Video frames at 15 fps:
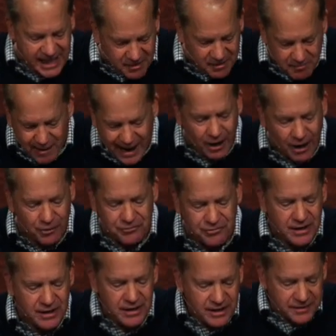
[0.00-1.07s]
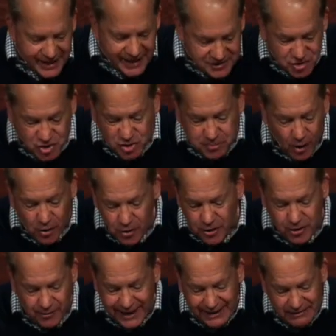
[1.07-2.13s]
and a mouth that spoke
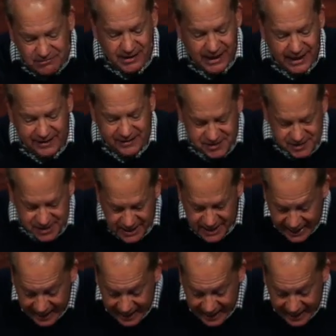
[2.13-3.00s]
great things.